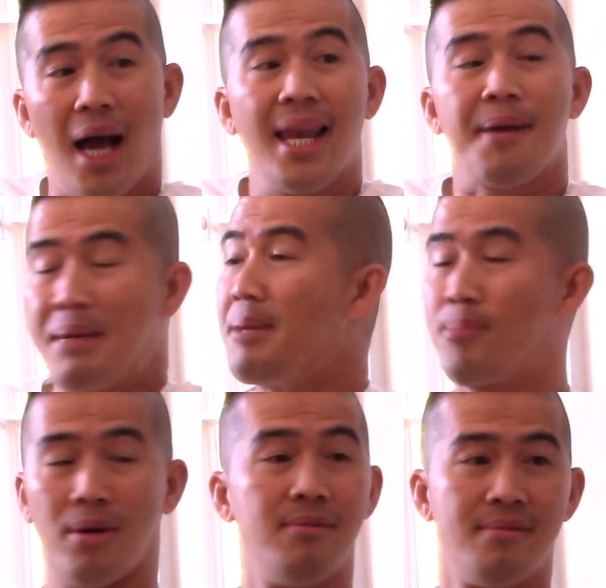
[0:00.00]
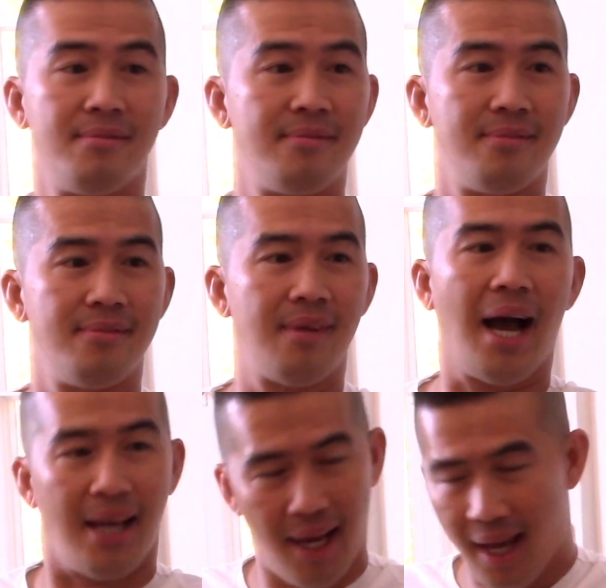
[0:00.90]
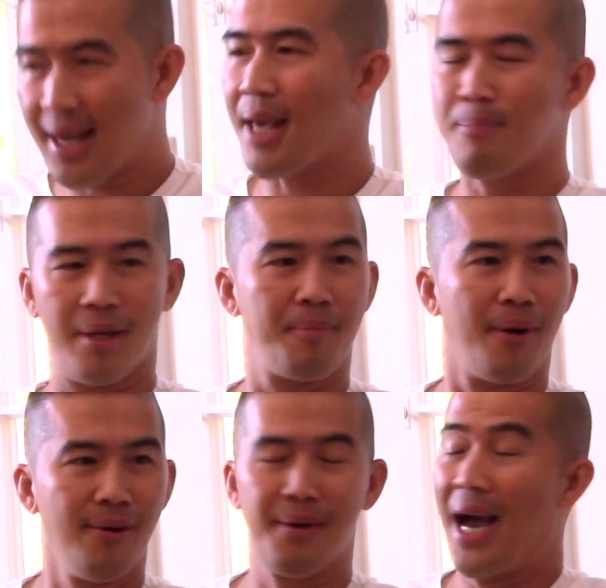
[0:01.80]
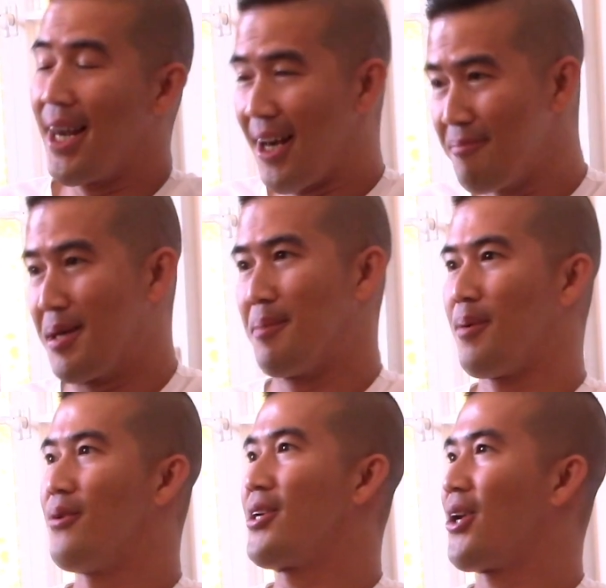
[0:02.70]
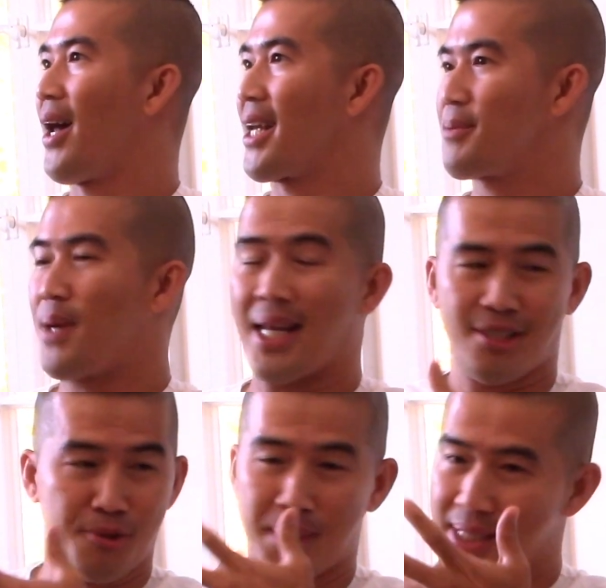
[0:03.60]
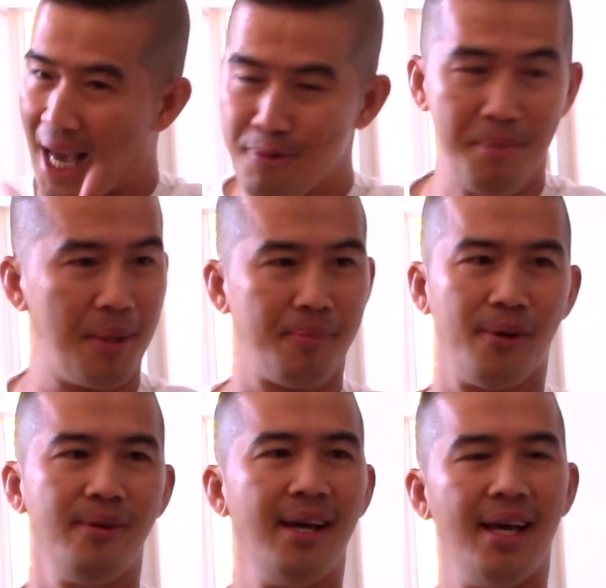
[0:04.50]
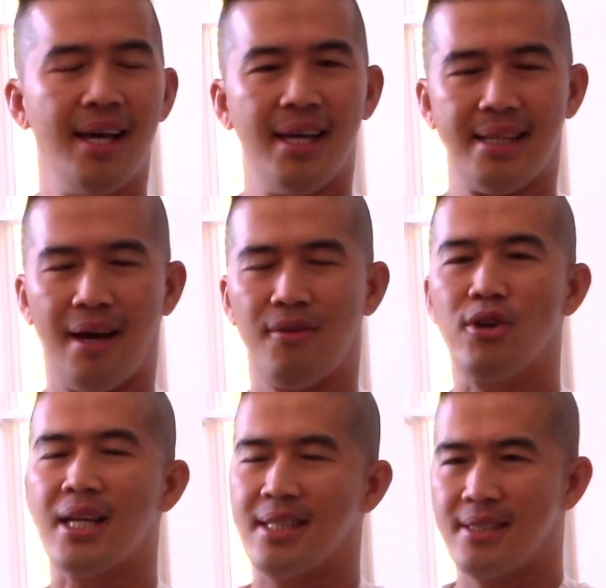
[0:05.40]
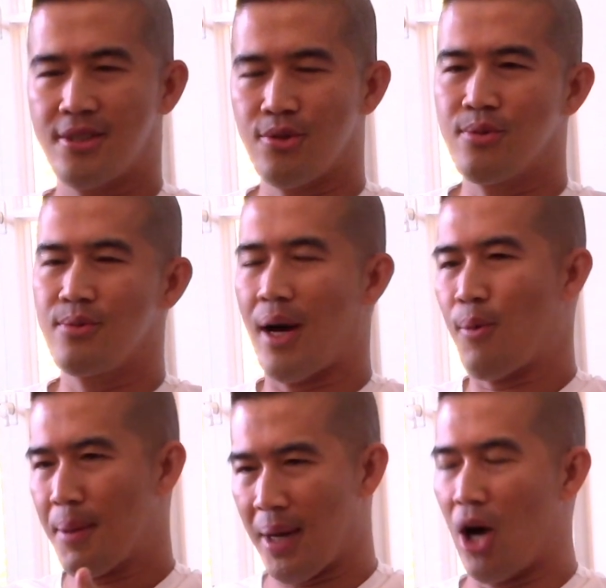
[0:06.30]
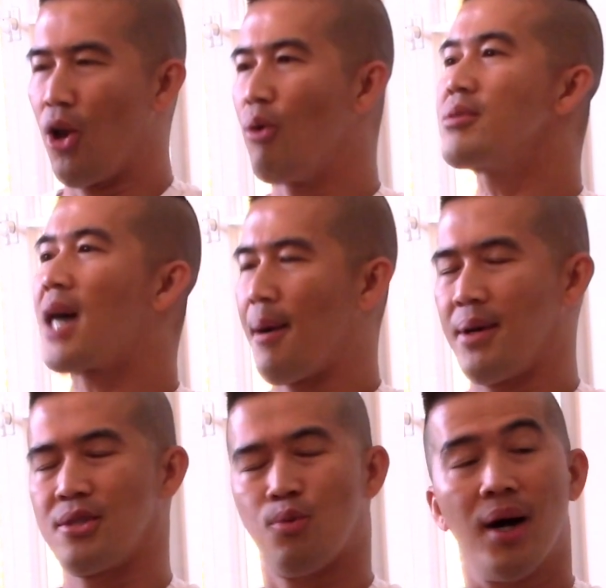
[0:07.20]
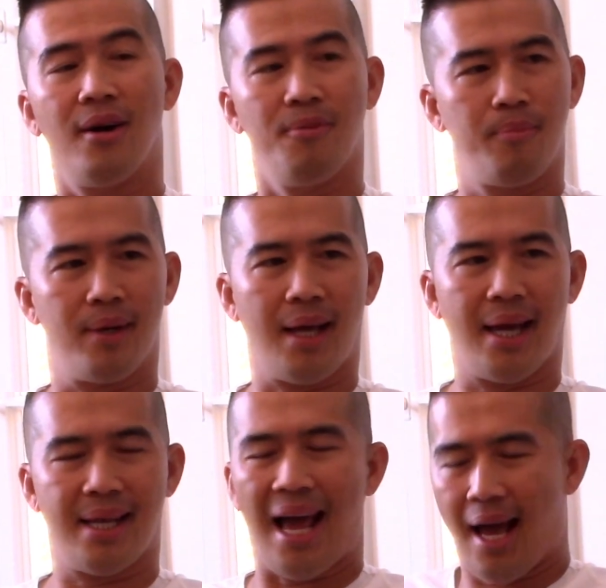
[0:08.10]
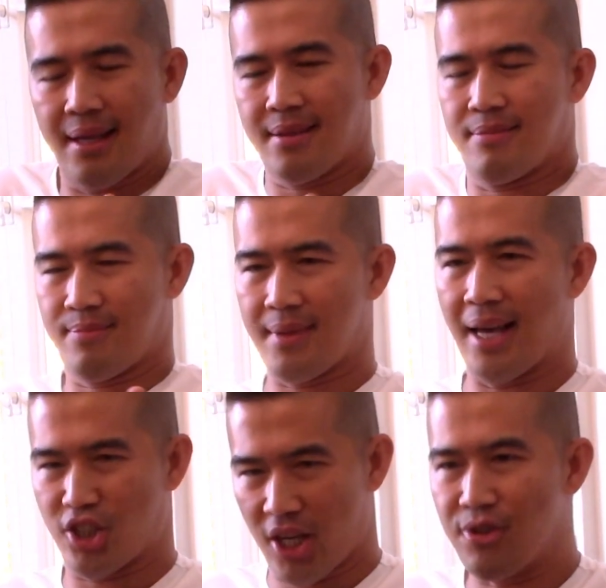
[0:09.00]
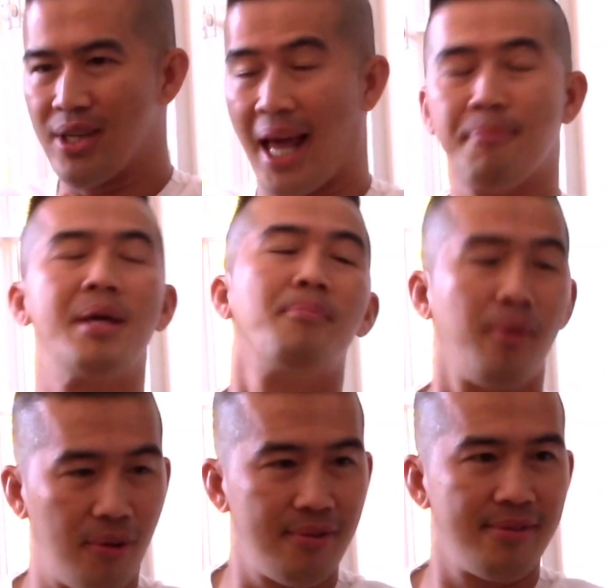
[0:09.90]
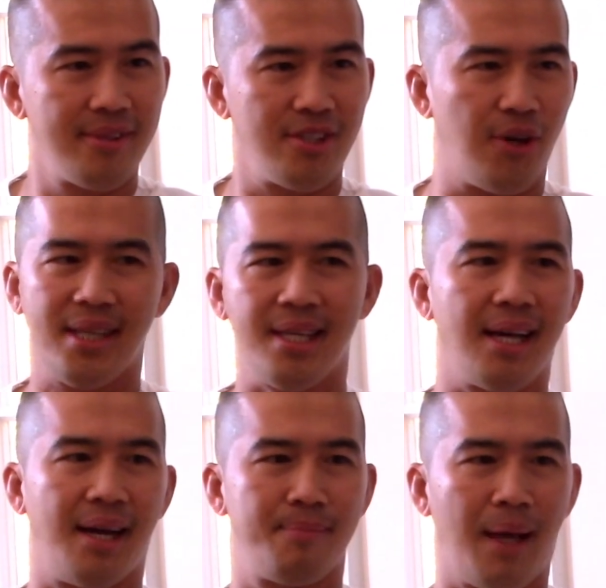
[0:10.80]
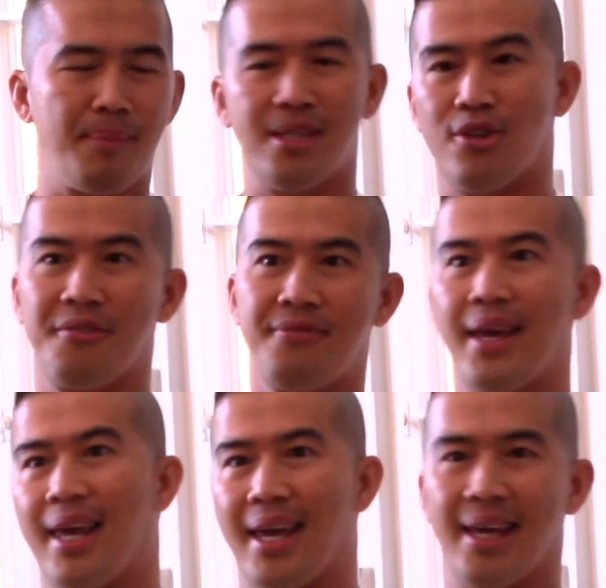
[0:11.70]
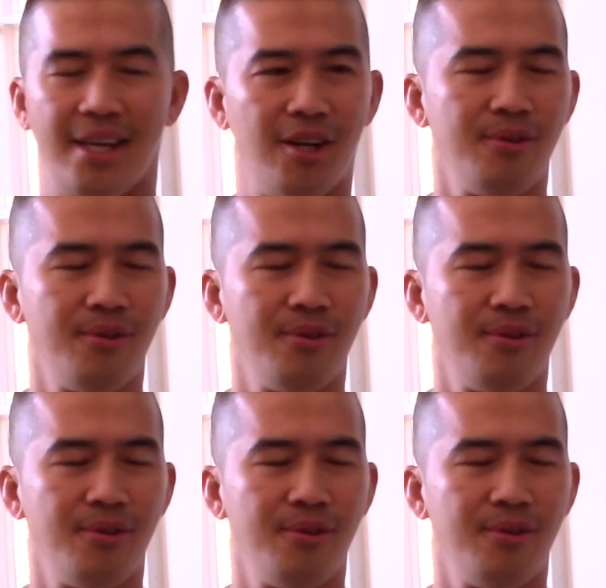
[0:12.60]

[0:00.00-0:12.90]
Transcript: like people. I like people. I love people. You know, I like to spend time with people. Now, of course, I want my alone time as well. But I genuinely like people. So that's not like I'm not trying to faking it. You know.